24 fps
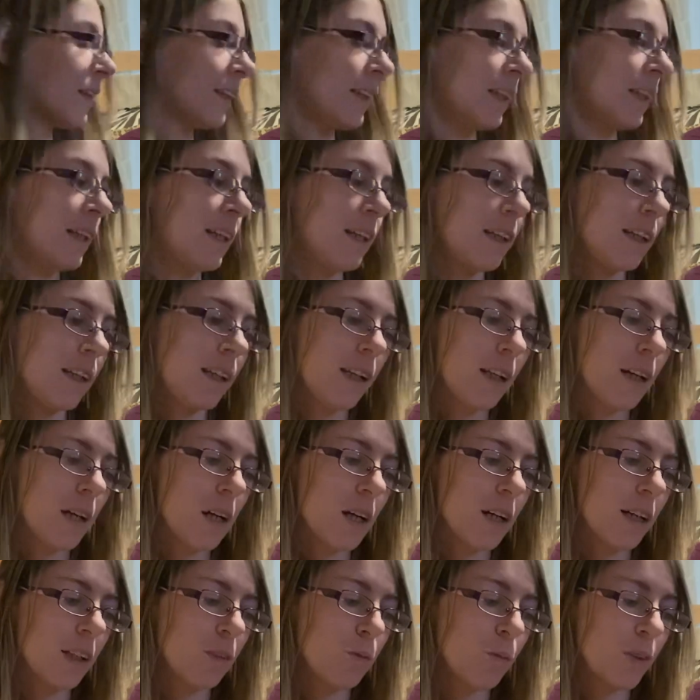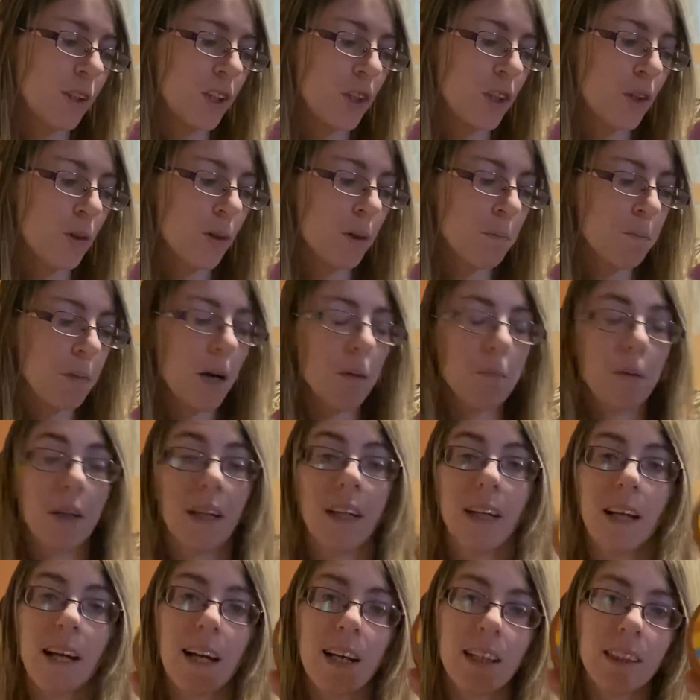the Winerin
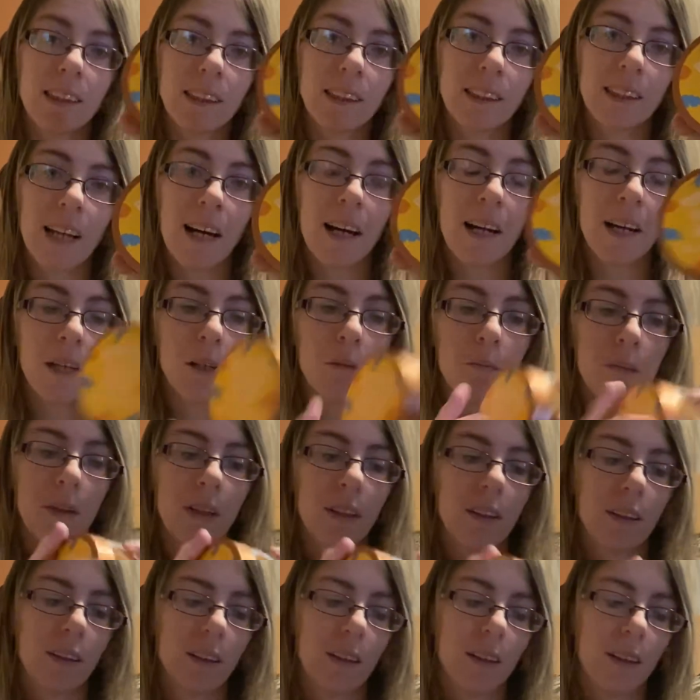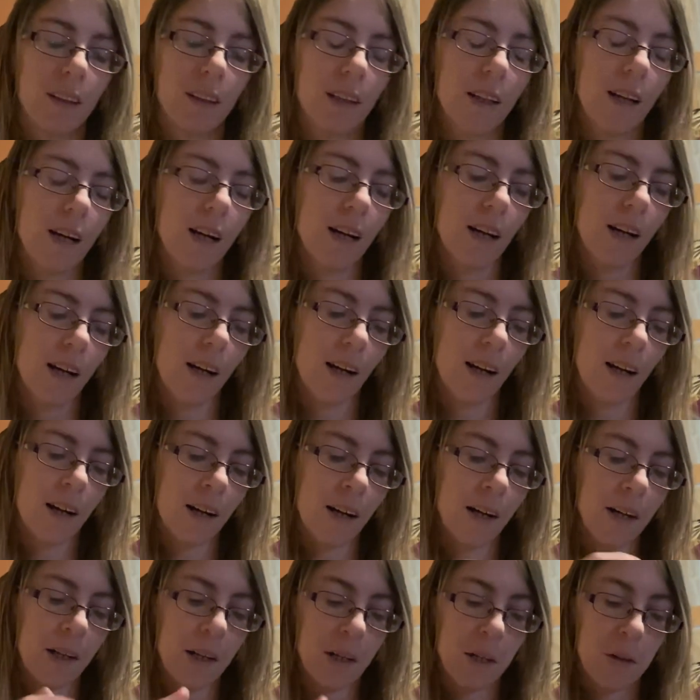Pumpkin Enzyme.
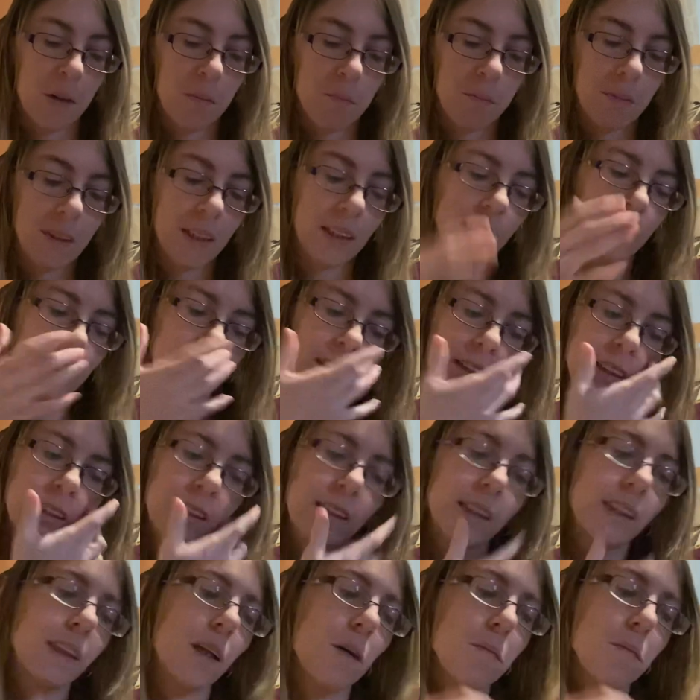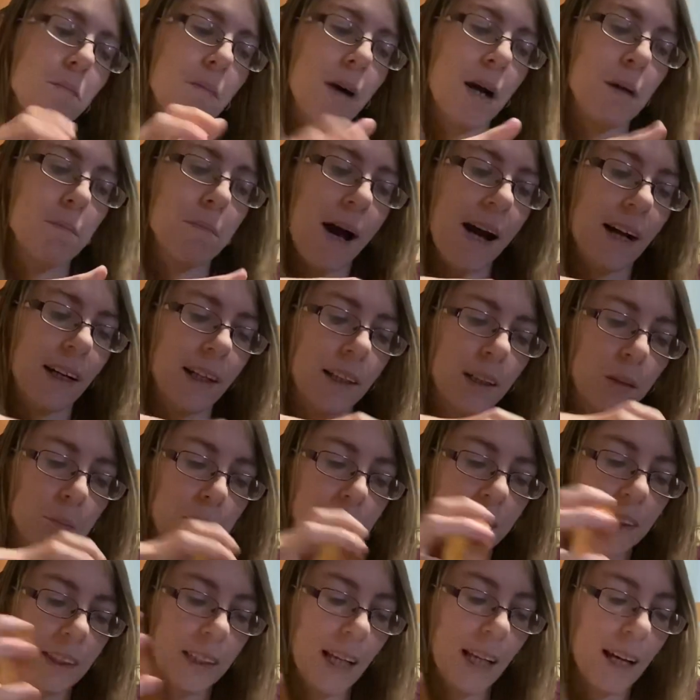Um, this is my backup
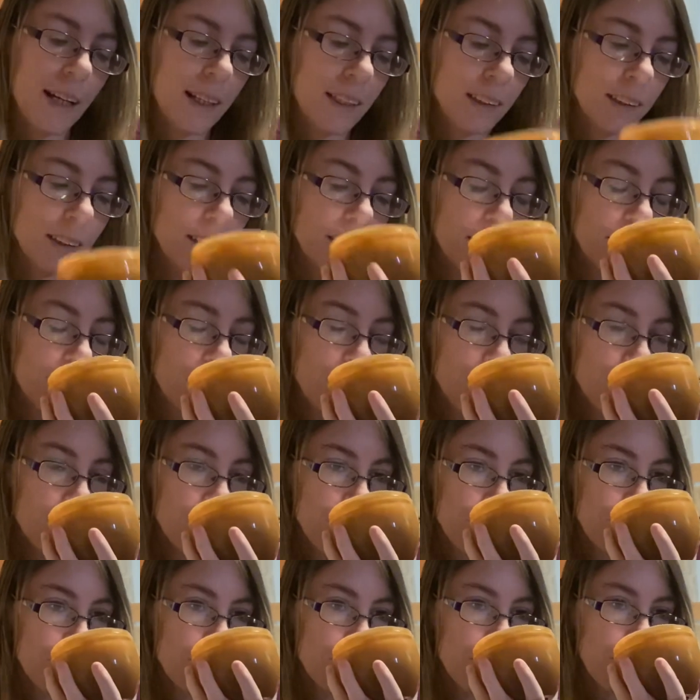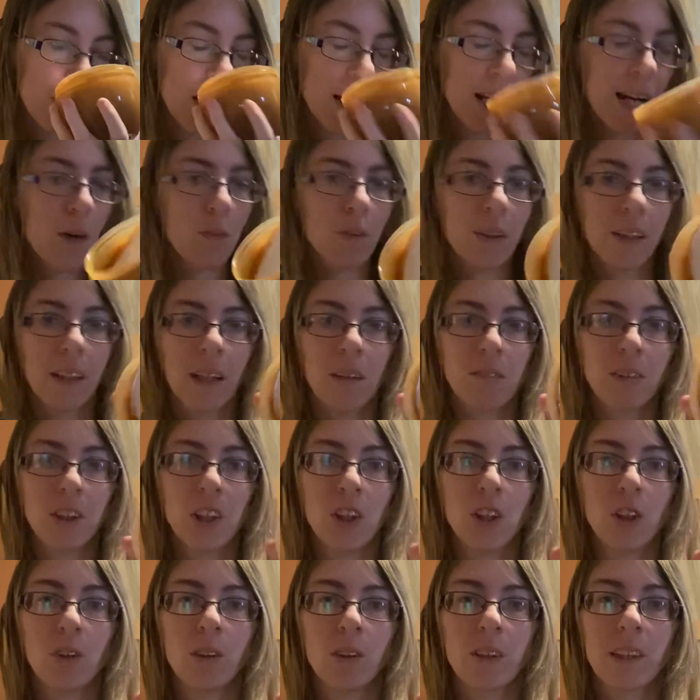scent. And I would love to
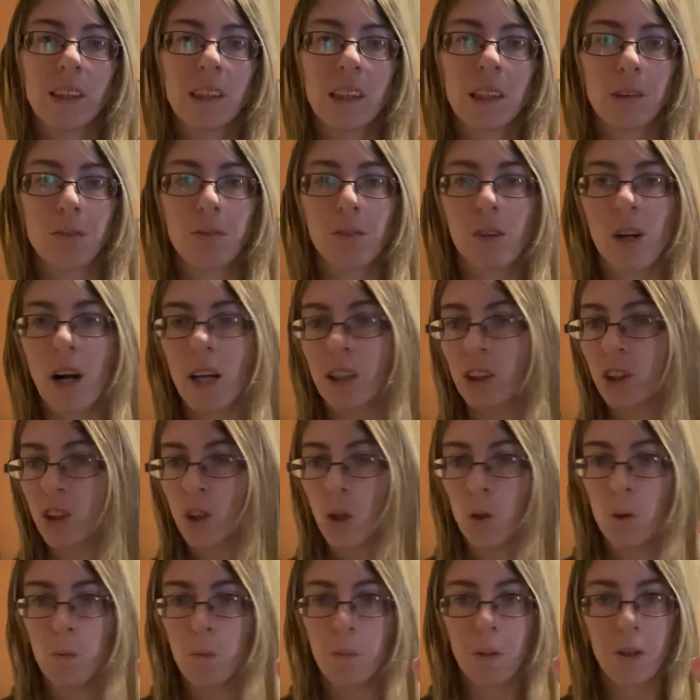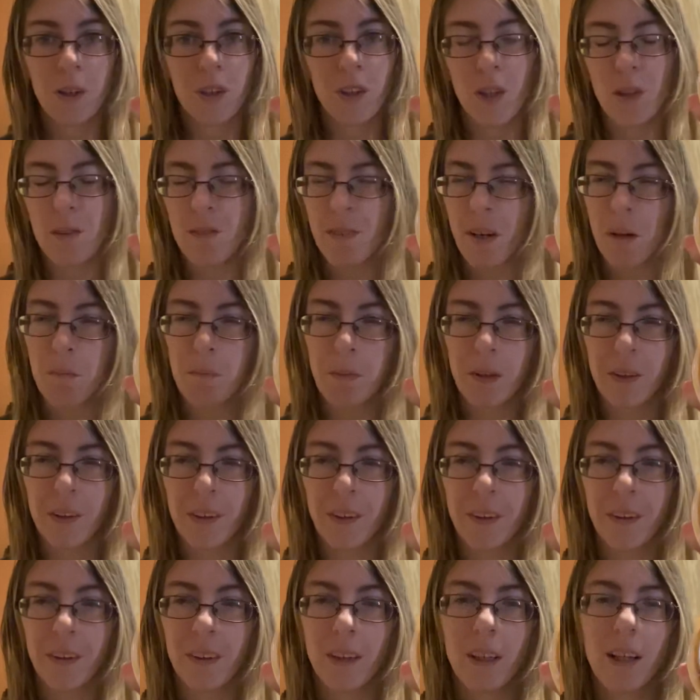use this for October,
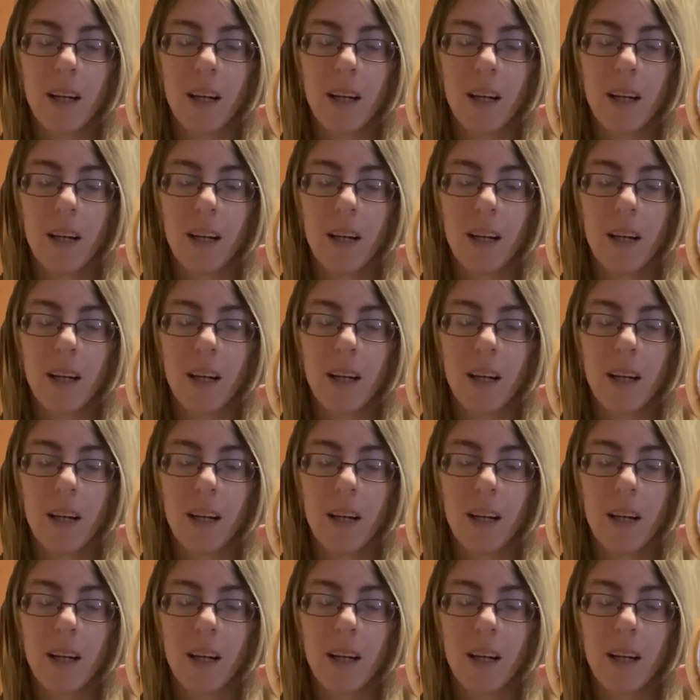November.